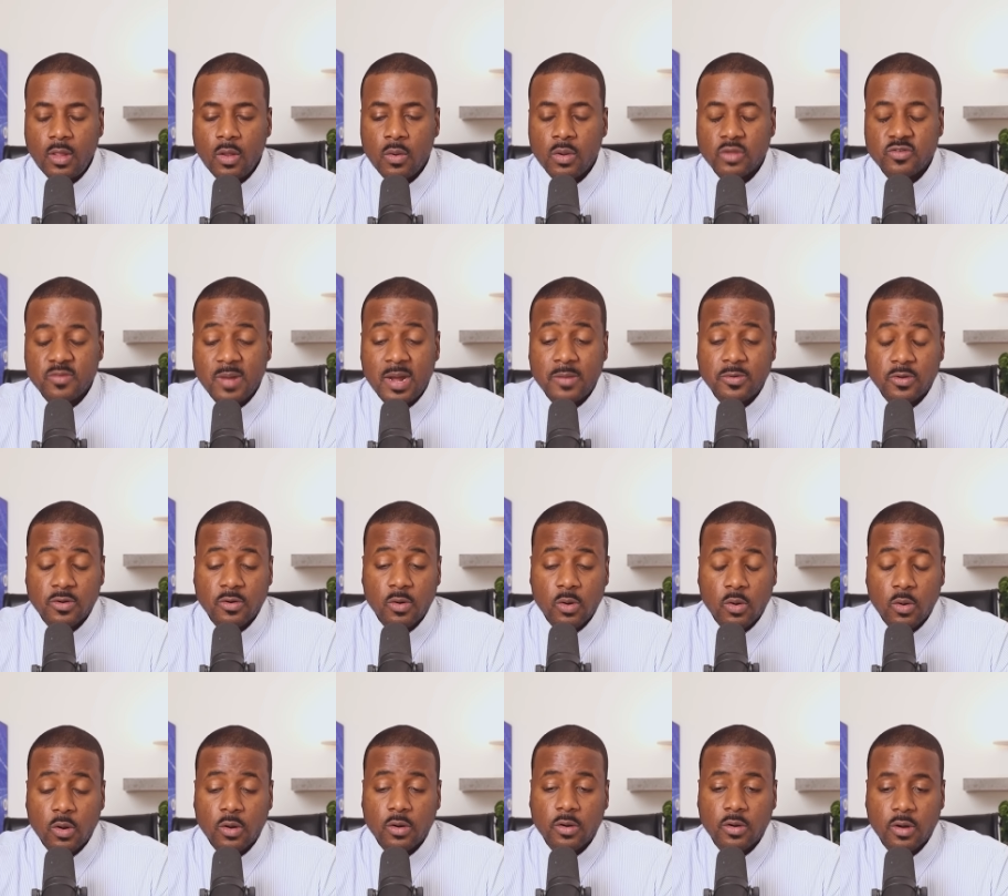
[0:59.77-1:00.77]
or so I mean,
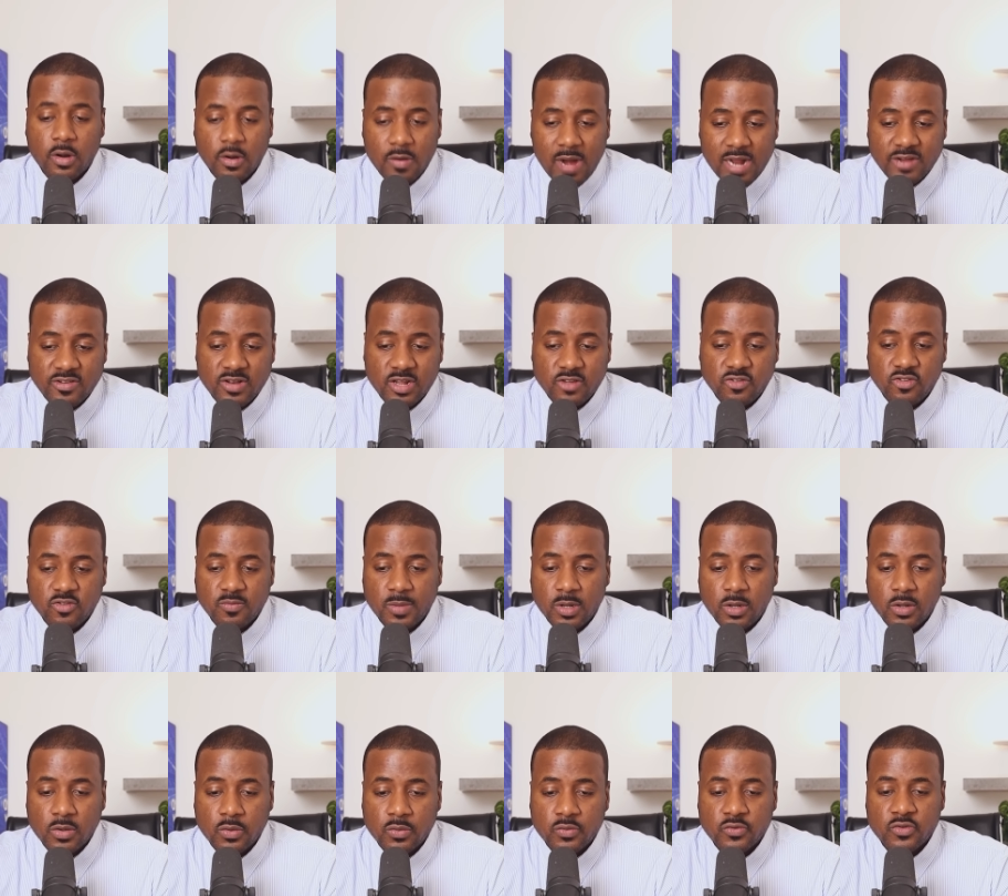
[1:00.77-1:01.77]
congratulations
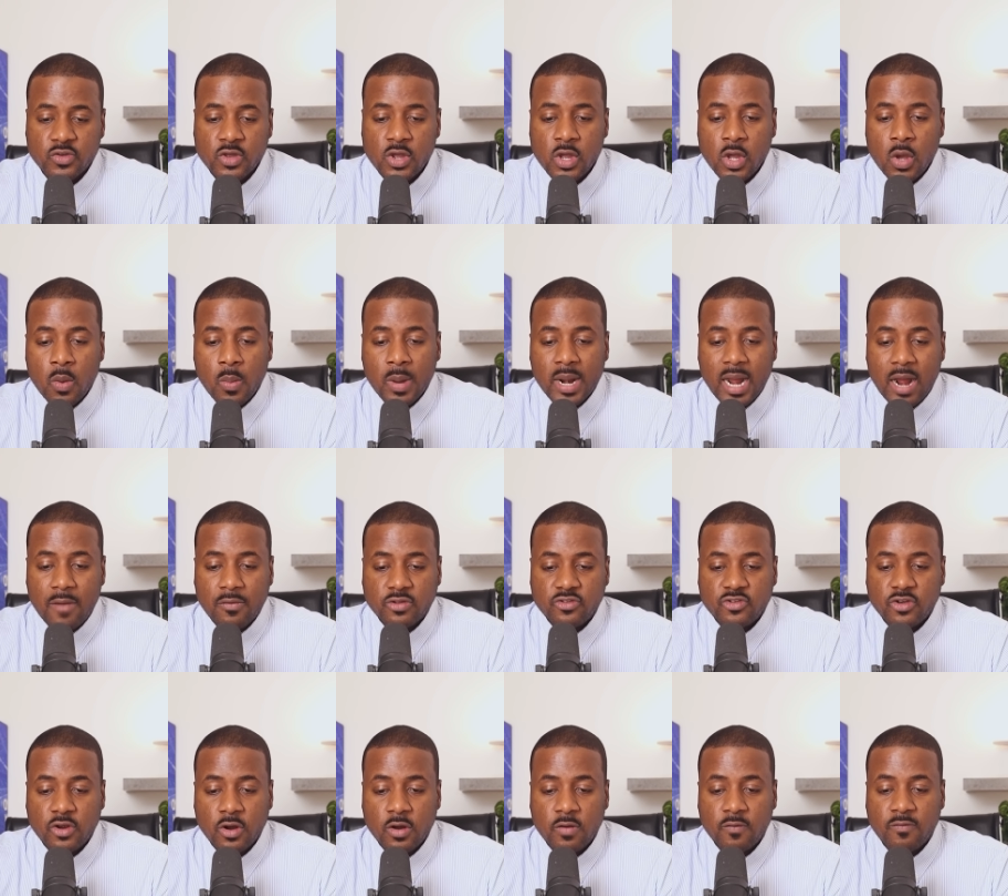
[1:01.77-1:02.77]
balloons when I
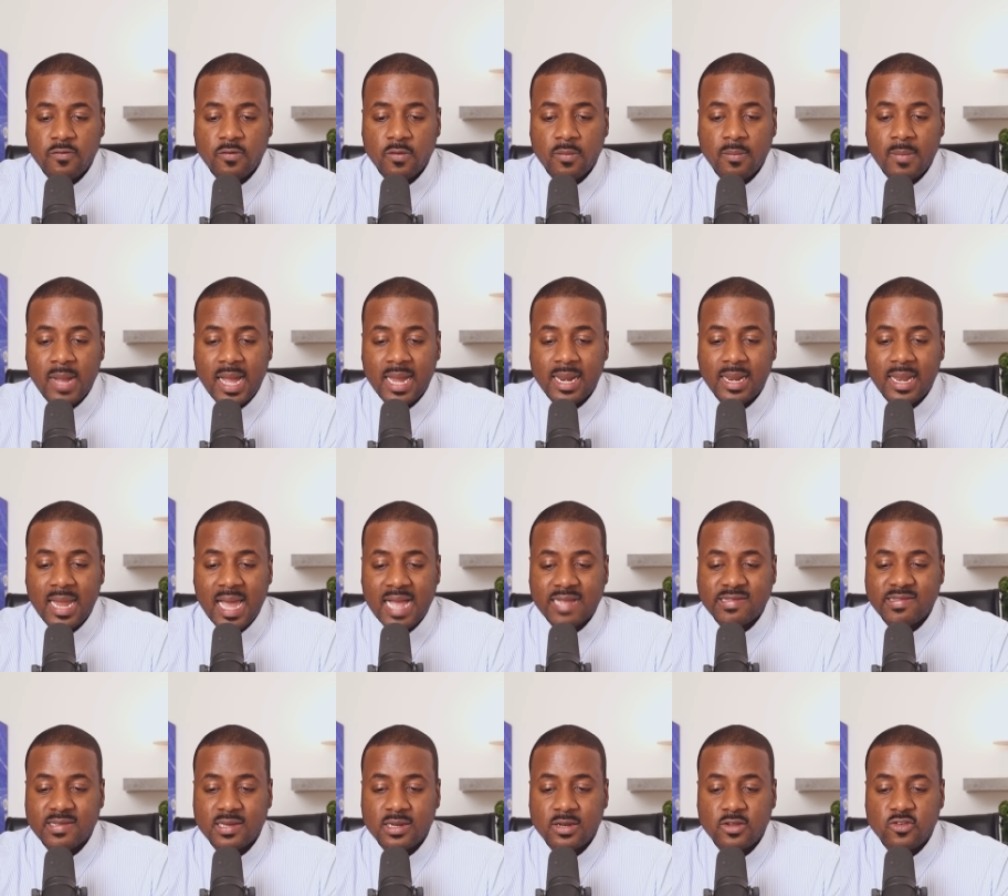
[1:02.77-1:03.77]
return from my
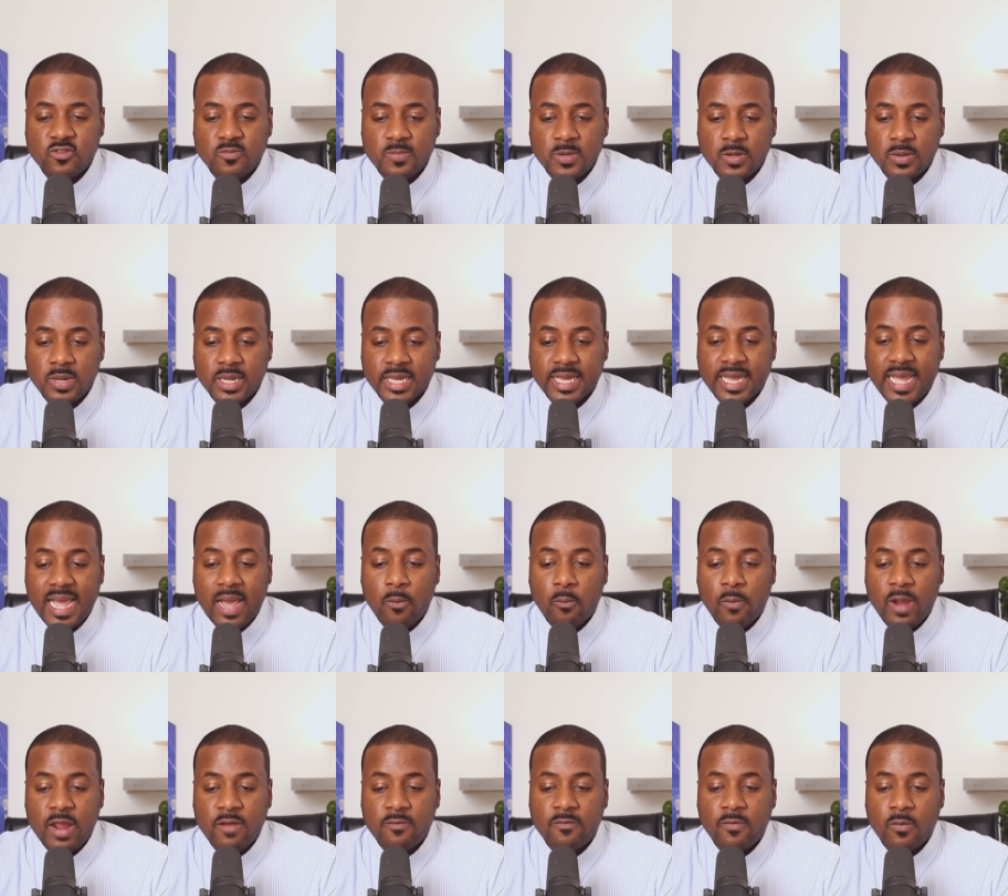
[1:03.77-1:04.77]
last undisputed. Can't
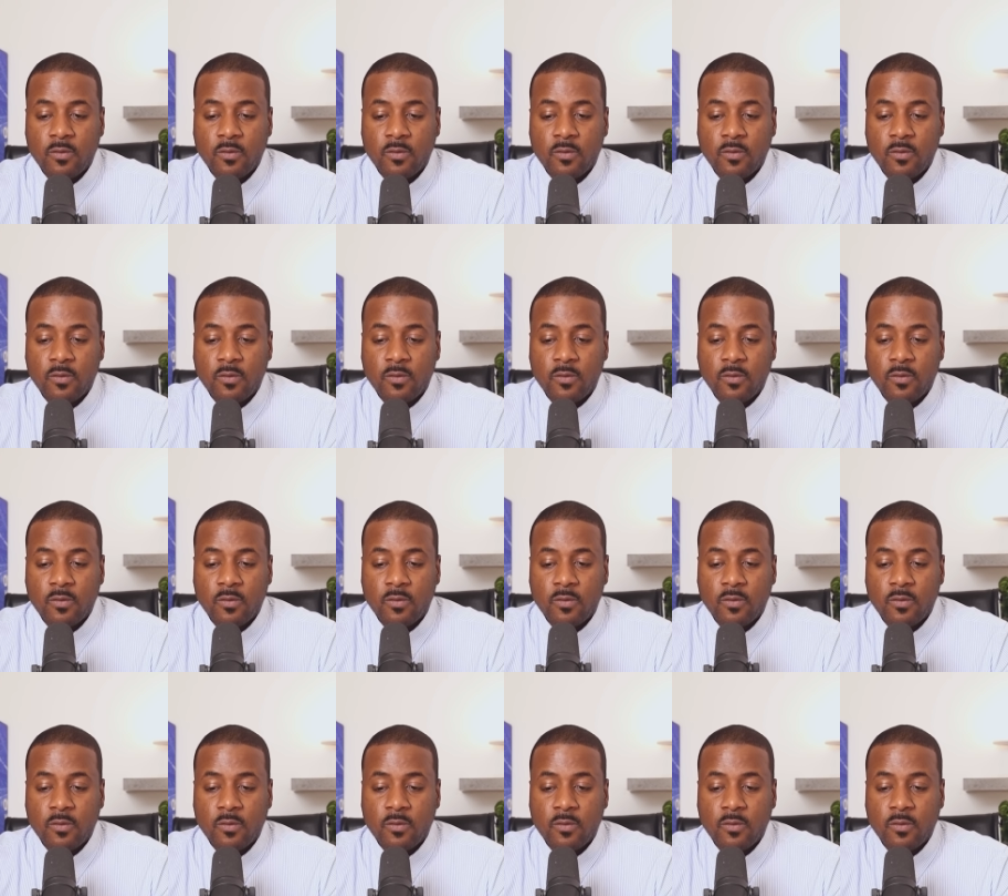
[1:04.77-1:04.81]
wait